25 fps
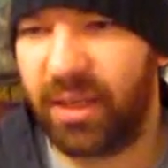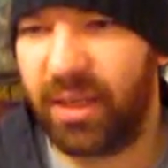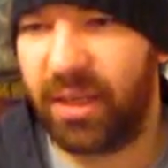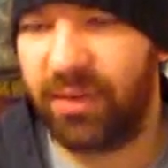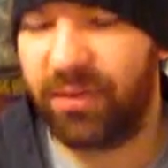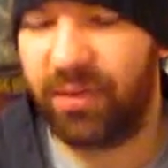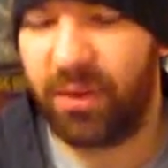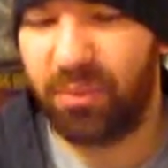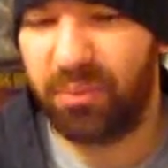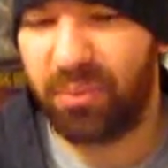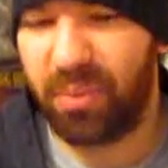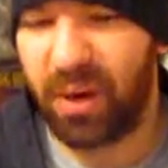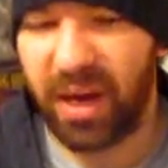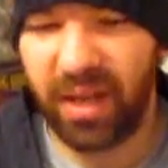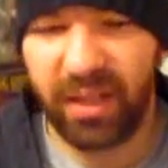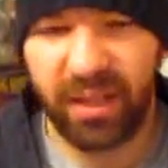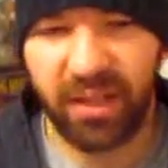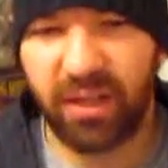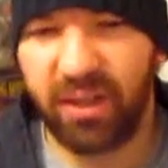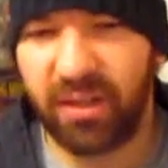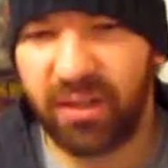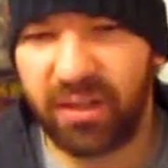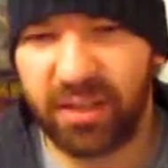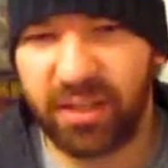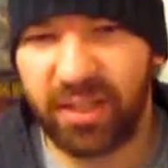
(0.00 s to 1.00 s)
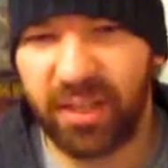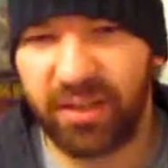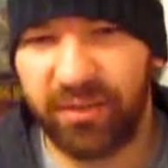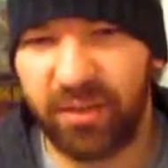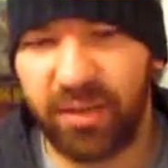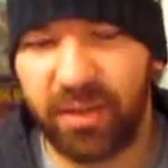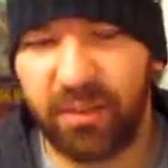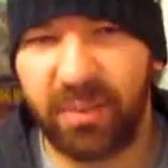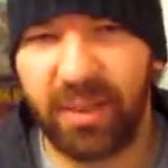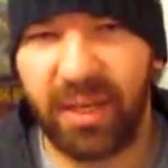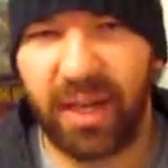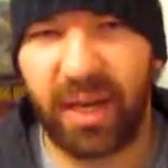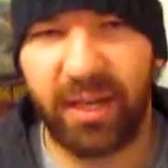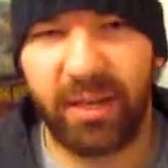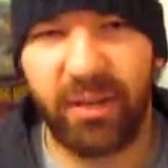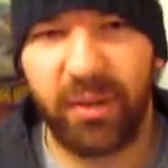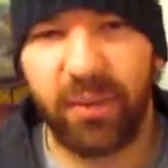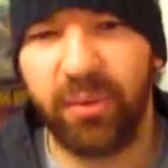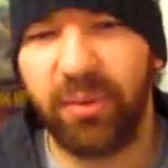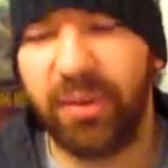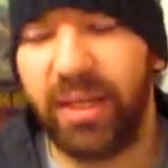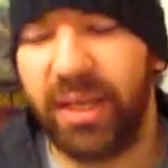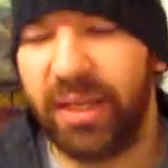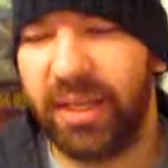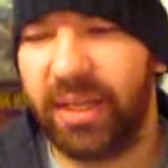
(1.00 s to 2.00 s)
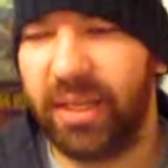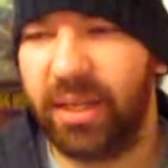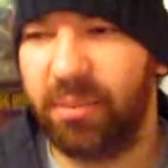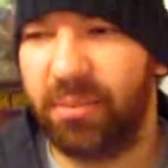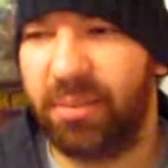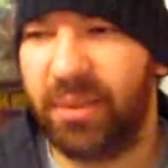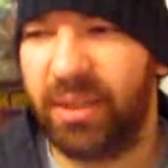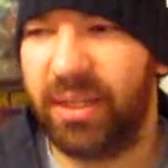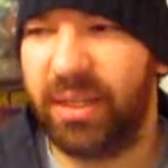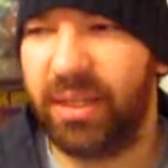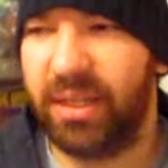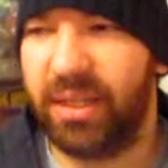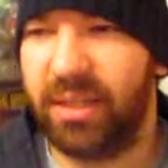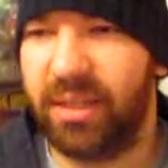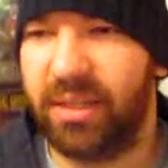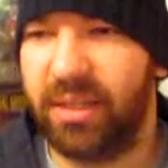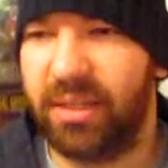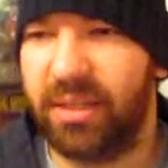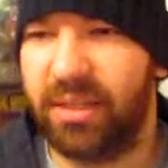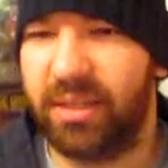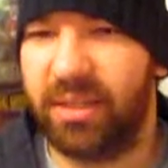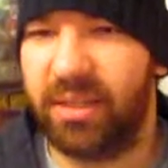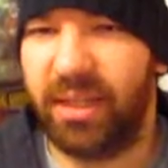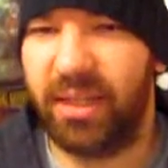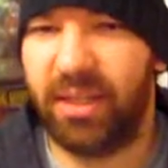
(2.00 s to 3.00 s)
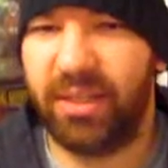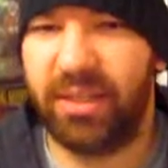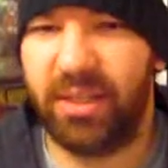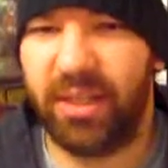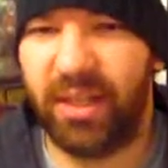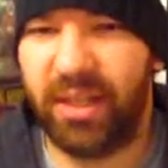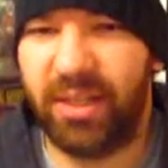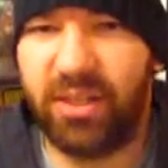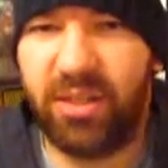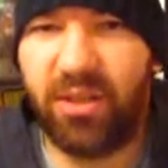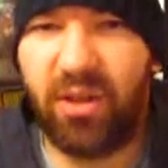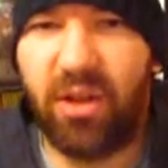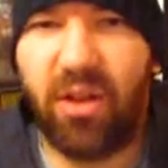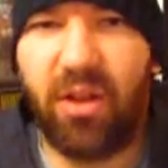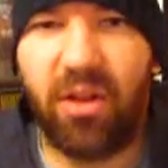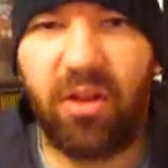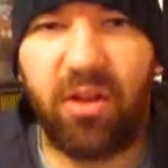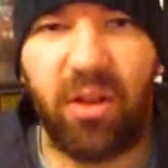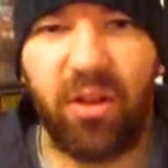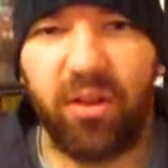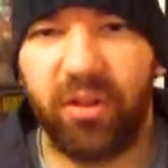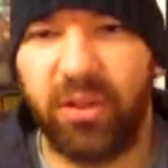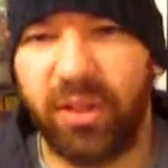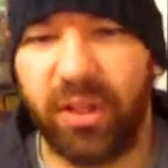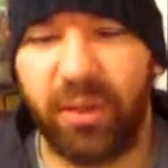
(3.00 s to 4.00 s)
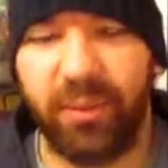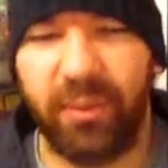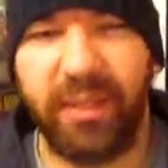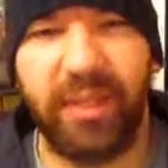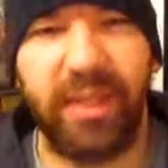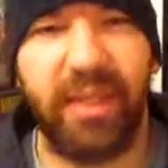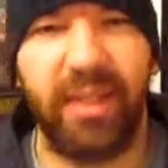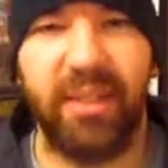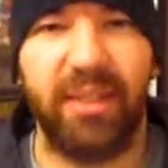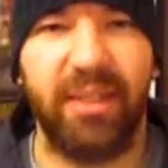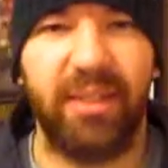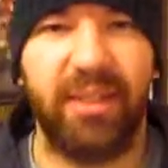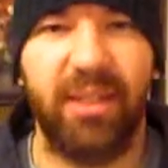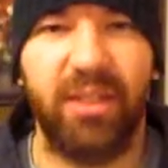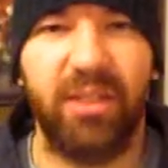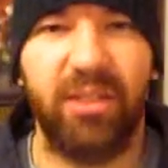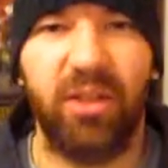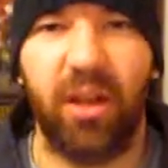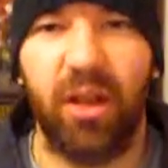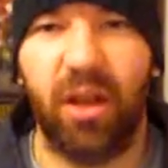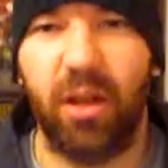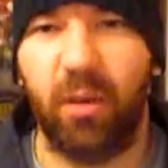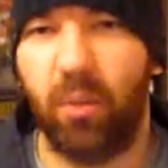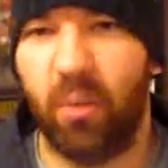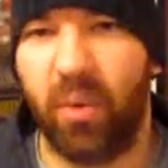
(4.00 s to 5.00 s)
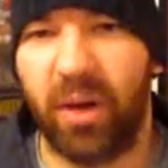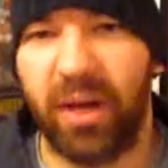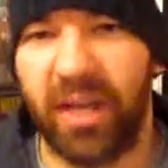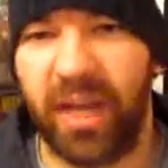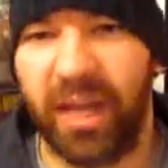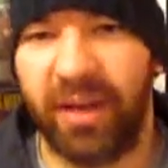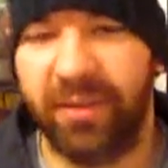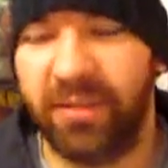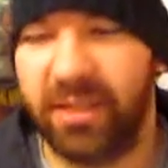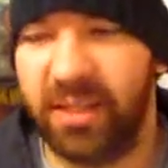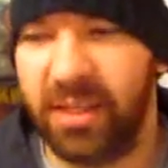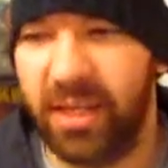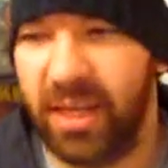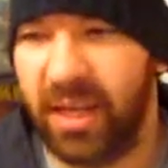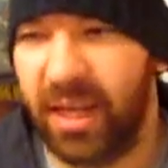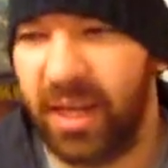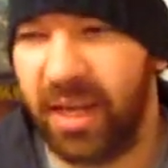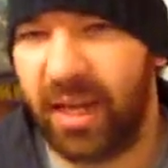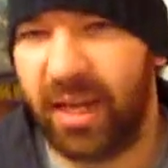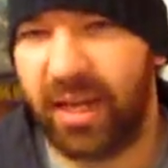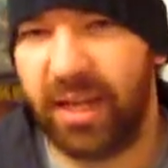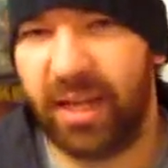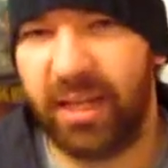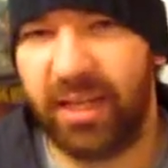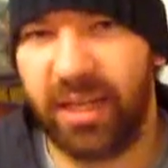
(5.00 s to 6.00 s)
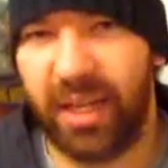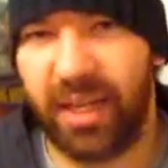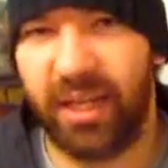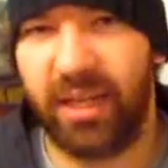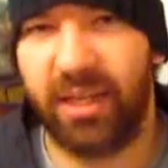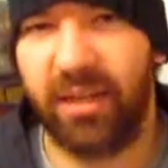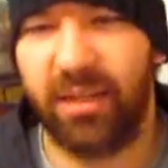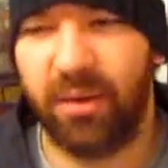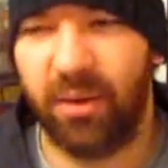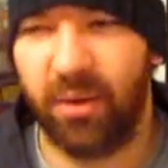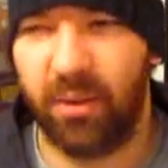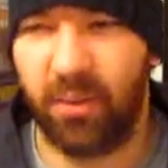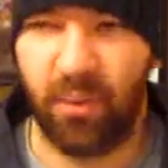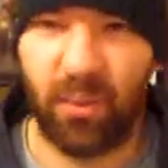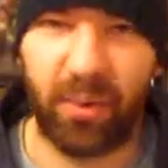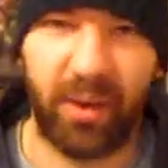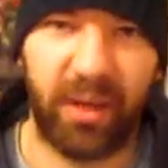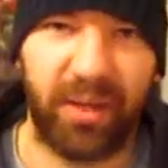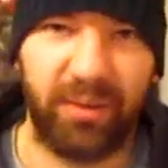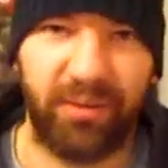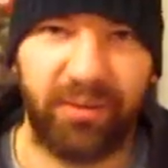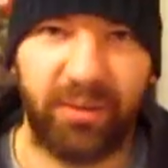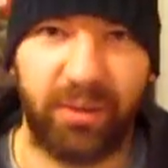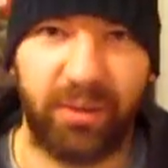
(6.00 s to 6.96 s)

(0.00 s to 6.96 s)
if you're piling all this stuff onto me, I don't like it because it's it's all alternate realities. It's all what ifs, and I like what if